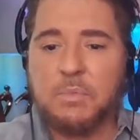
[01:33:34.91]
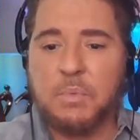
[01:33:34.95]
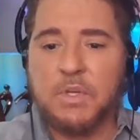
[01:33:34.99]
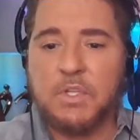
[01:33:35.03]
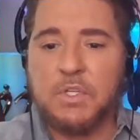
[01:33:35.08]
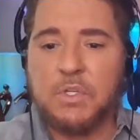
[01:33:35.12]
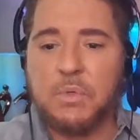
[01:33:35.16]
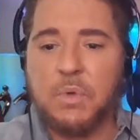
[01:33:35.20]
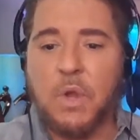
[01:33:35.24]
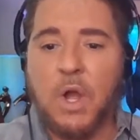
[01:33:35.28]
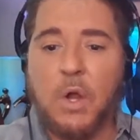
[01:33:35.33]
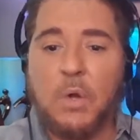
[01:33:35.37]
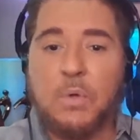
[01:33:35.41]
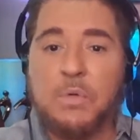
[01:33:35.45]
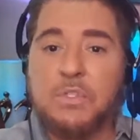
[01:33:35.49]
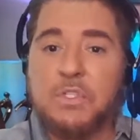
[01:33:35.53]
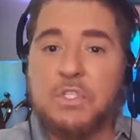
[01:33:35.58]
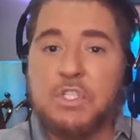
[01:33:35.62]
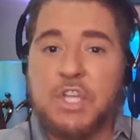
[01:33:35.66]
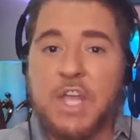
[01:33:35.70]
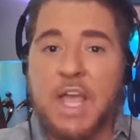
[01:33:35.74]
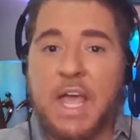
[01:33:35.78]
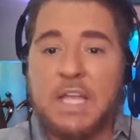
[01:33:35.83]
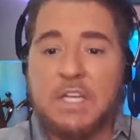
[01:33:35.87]
We do
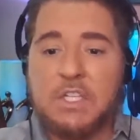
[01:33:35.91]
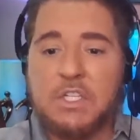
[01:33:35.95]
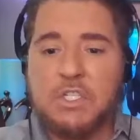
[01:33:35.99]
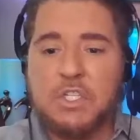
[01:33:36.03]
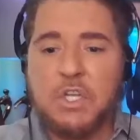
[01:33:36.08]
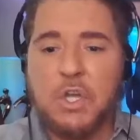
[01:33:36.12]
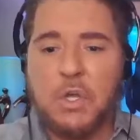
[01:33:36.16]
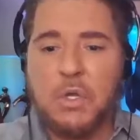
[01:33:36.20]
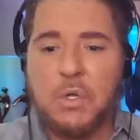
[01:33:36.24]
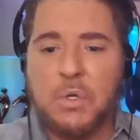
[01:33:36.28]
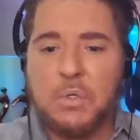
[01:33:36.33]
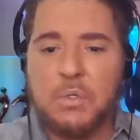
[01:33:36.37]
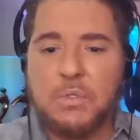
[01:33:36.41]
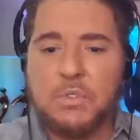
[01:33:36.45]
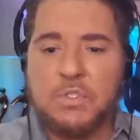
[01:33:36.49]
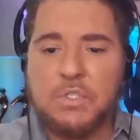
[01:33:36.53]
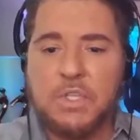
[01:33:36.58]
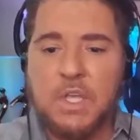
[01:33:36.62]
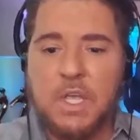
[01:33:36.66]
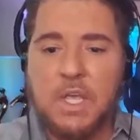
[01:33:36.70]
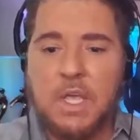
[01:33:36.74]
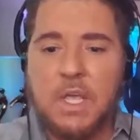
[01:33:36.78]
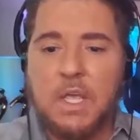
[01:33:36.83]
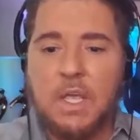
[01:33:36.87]
host chat shows